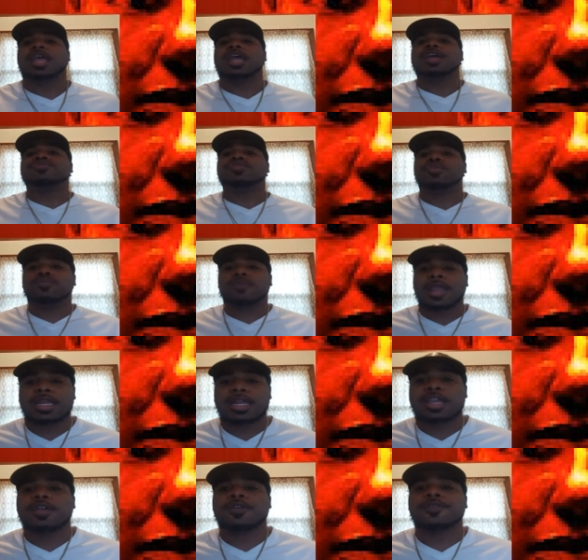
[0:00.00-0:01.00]
the
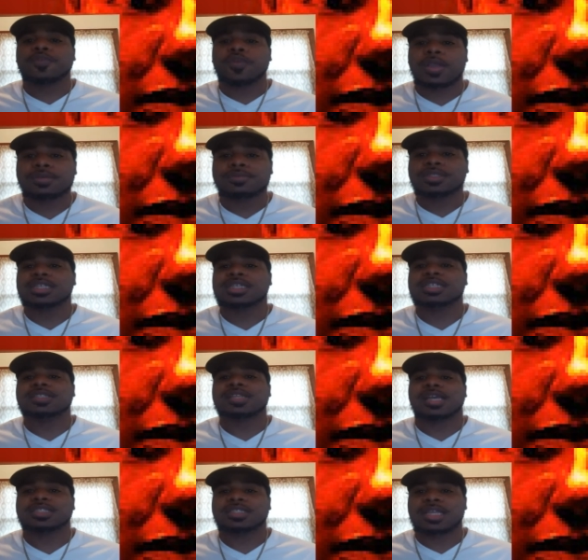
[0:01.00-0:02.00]
radio frequencies
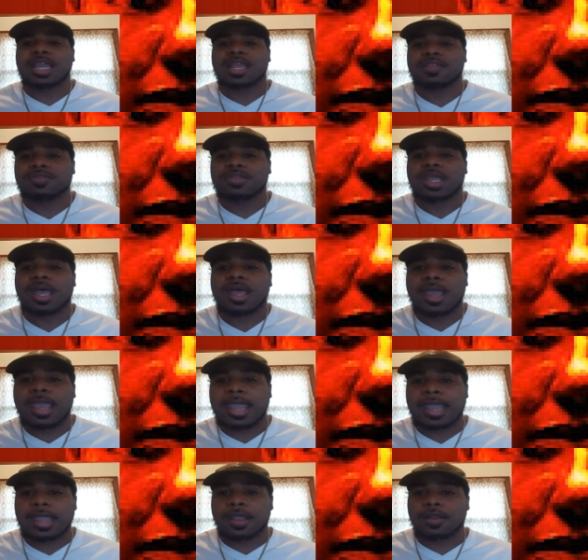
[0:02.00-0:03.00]
that's in the
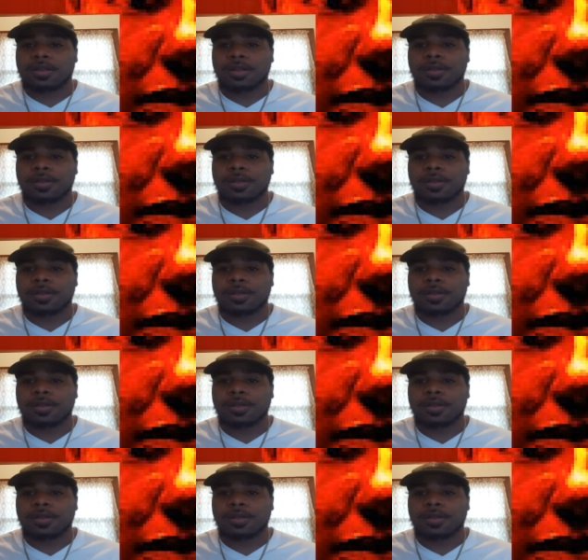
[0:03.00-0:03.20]
air